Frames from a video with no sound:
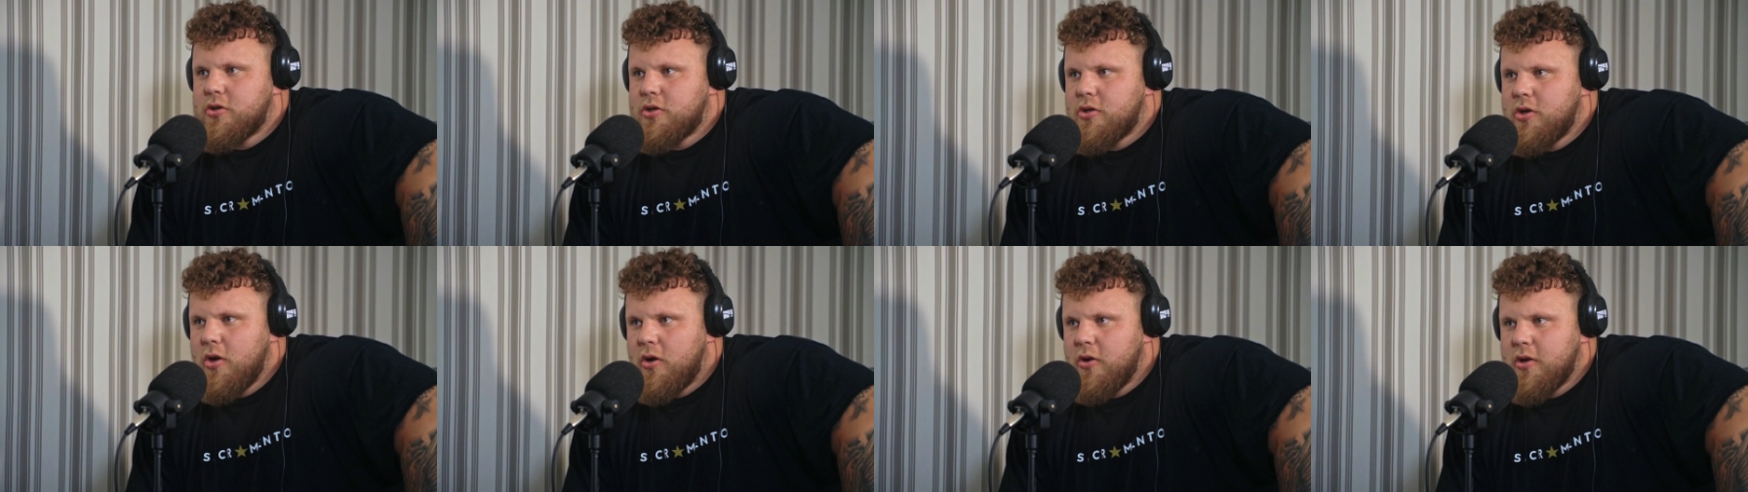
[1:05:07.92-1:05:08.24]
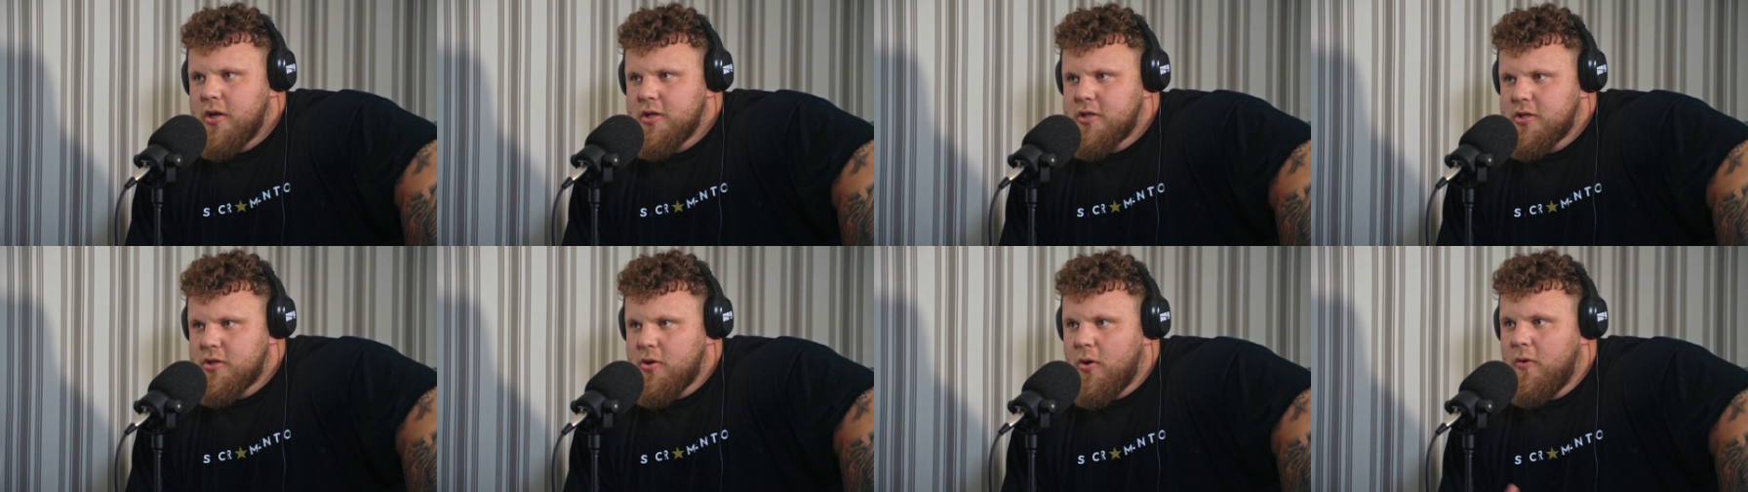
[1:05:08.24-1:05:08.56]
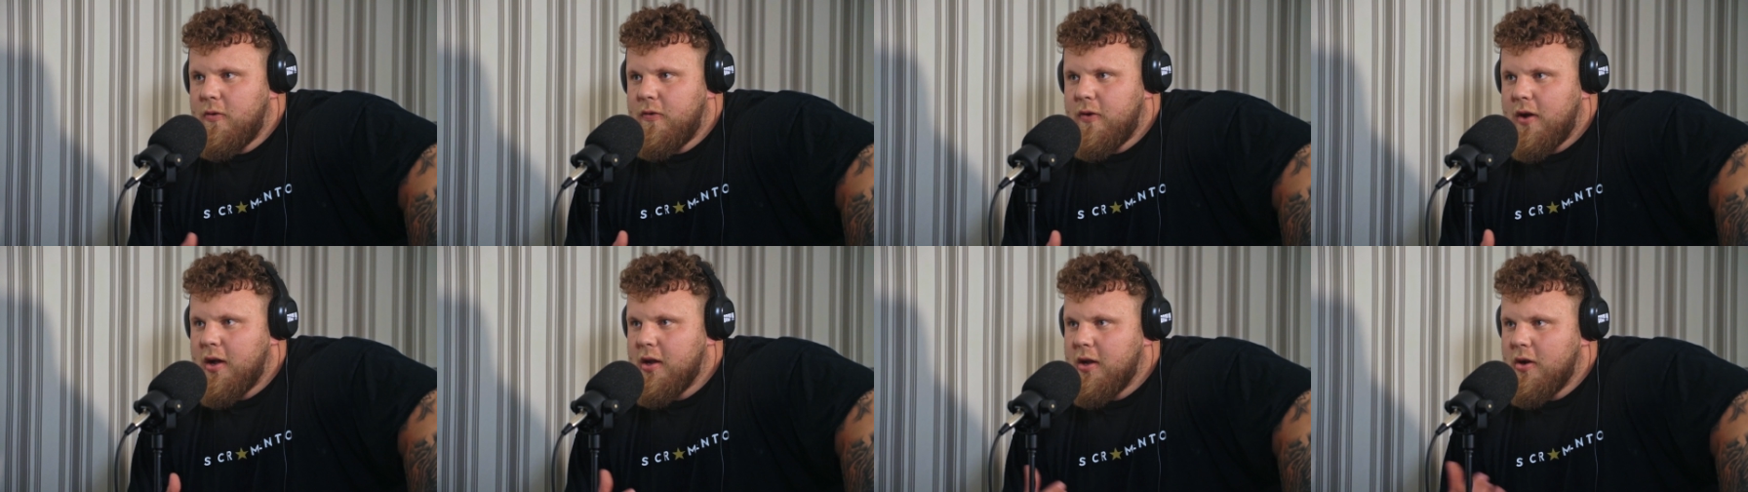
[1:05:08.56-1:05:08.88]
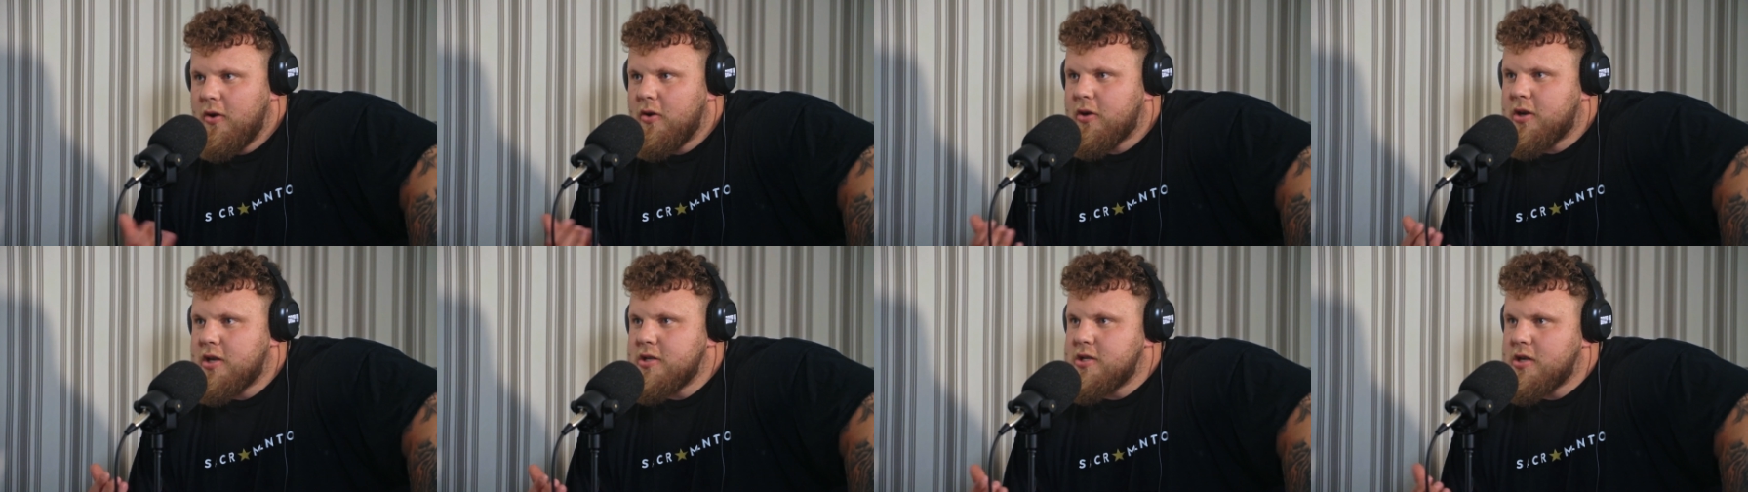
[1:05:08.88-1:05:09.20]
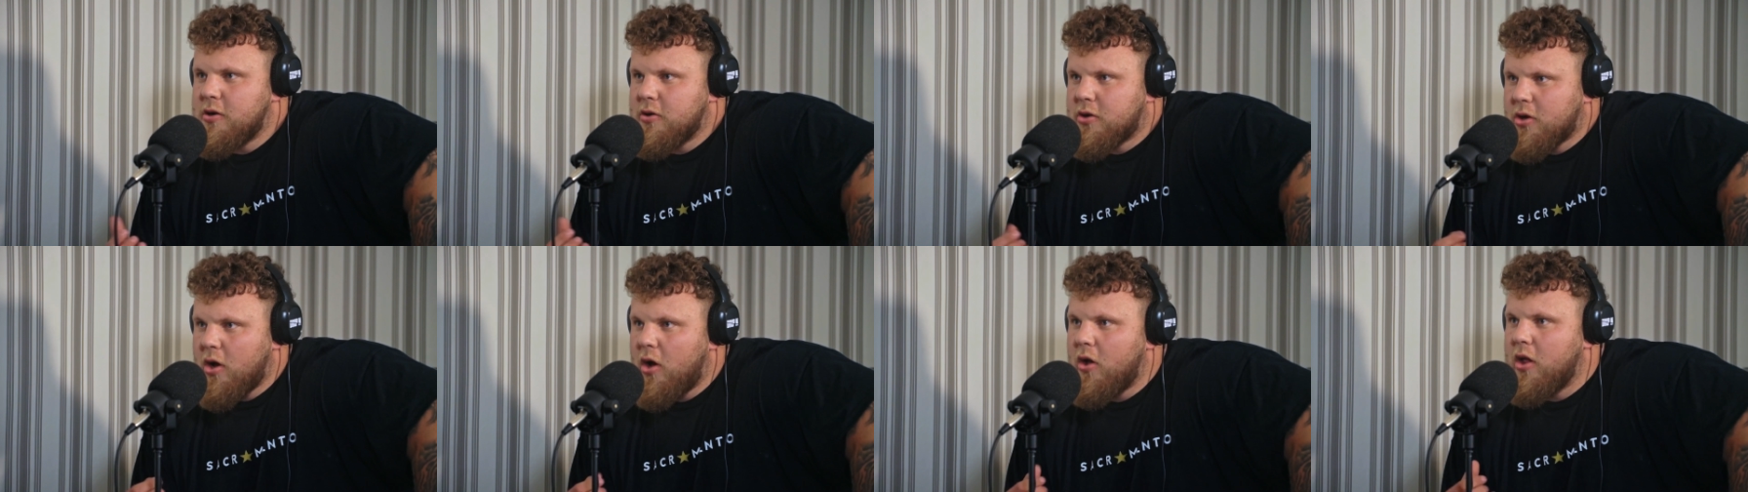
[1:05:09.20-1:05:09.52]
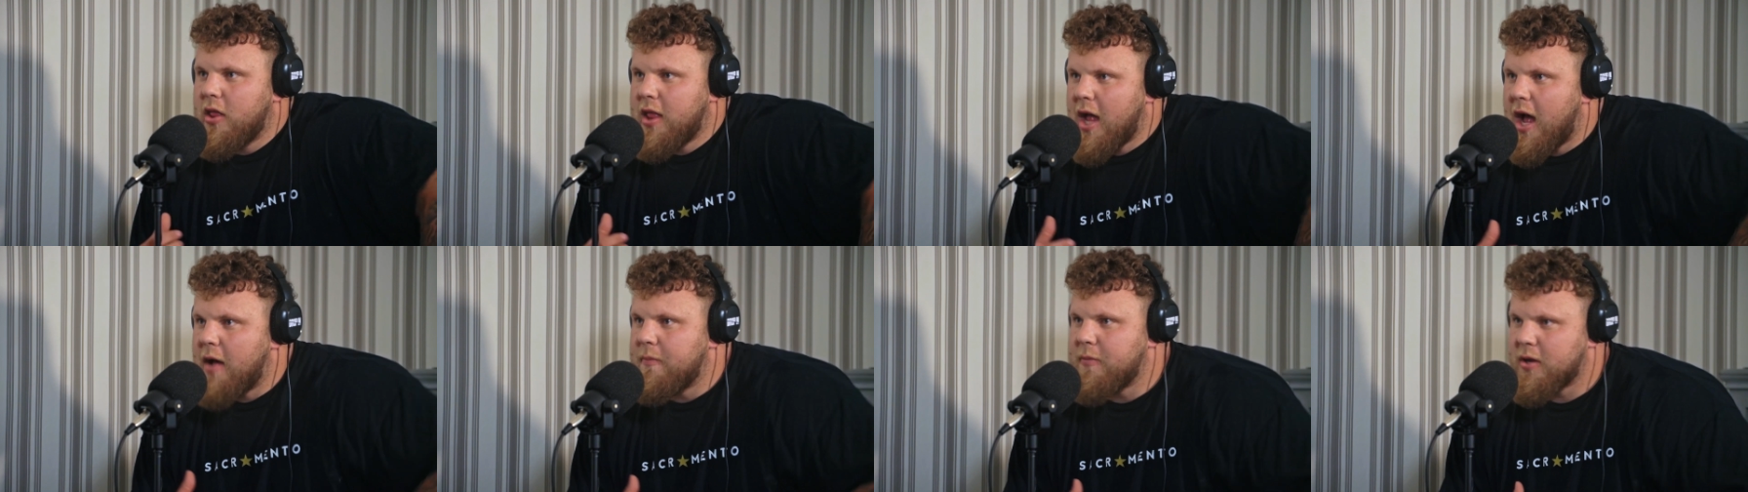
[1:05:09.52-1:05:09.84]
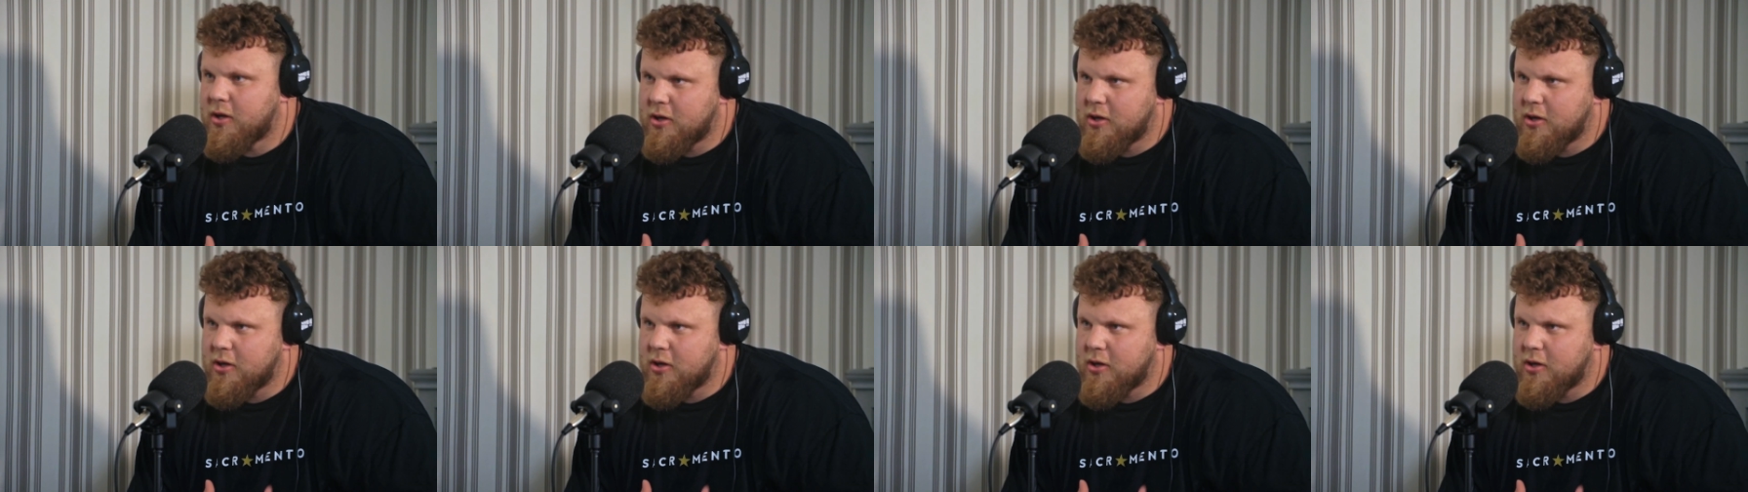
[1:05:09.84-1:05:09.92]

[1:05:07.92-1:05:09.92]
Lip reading: strongest sofa, you know, because they'll call it that